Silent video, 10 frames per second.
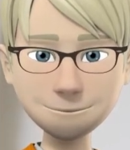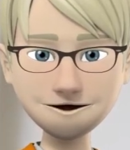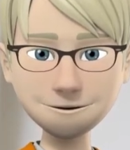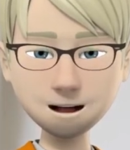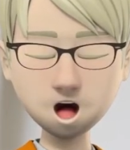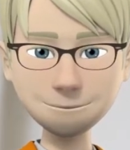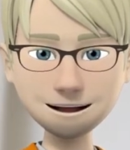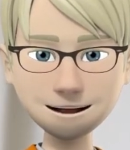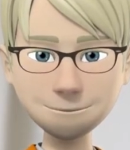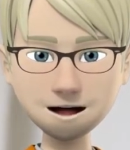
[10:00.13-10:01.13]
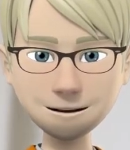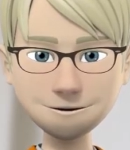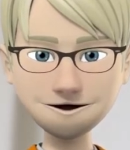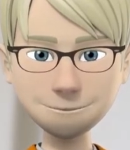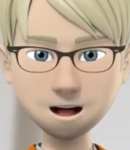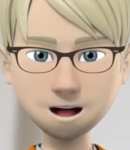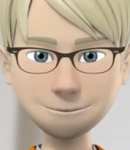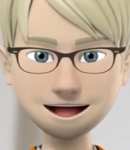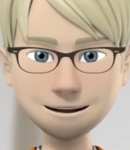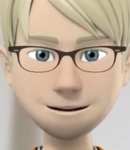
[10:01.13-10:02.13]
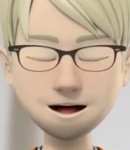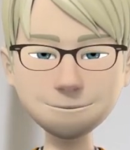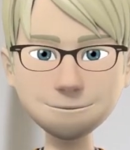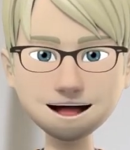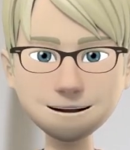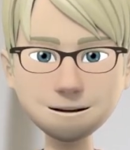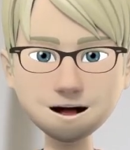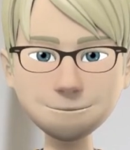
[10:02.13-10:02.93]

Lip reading: In both voltages, the energy varies from